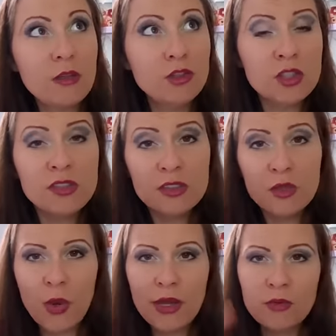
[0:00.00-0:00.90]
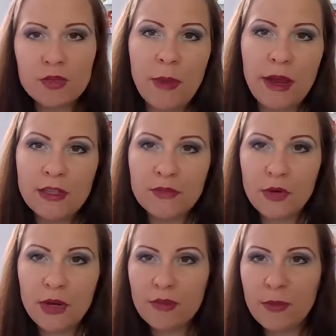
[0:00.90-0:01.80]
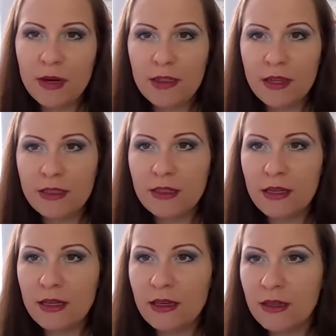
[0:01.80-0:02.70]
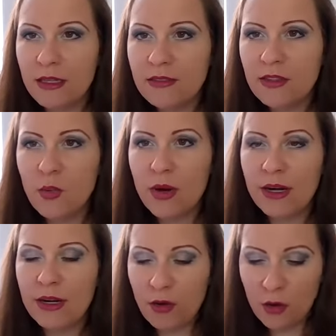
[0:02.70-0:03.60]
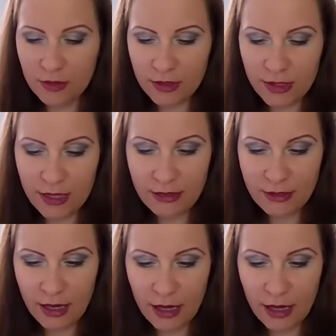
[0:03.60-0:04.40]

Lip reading: just a quick reminder for everybody that isn't aware of it yet.